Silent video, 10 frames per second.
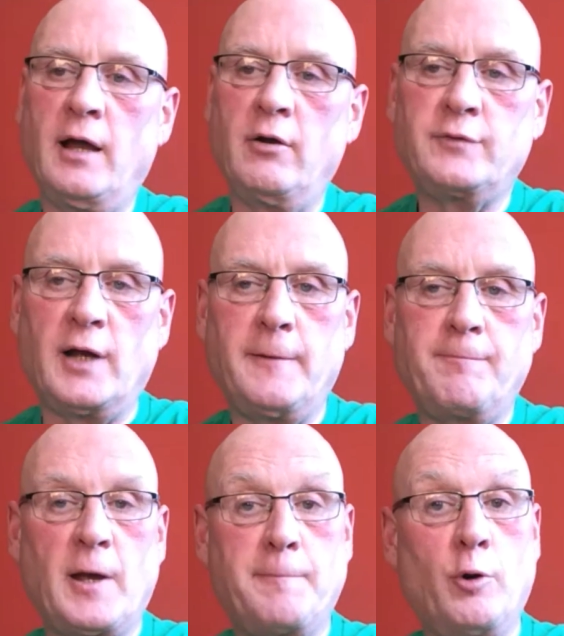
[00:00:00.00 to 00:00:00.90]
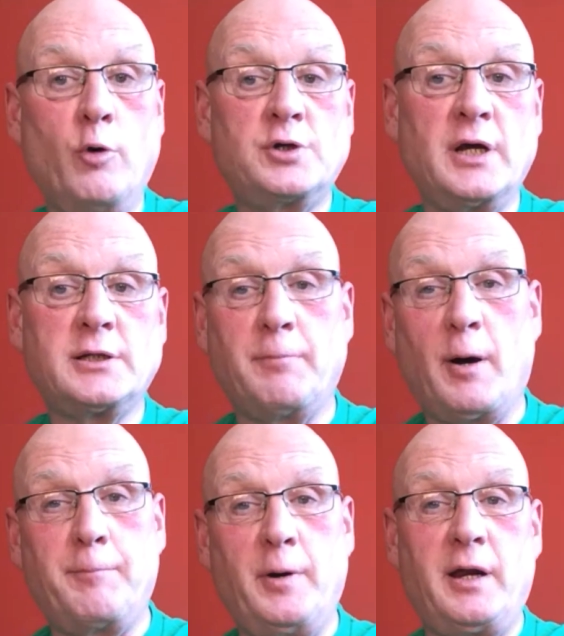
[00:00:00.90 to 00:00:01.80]
love that process
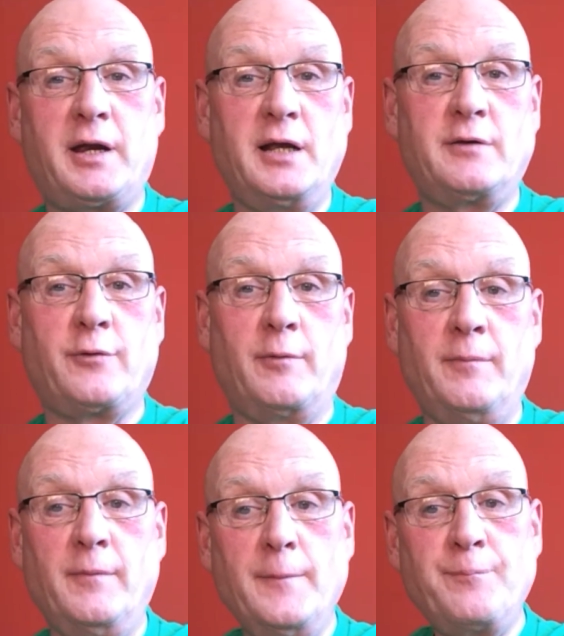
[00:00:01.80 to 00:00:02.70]
about bringing kids from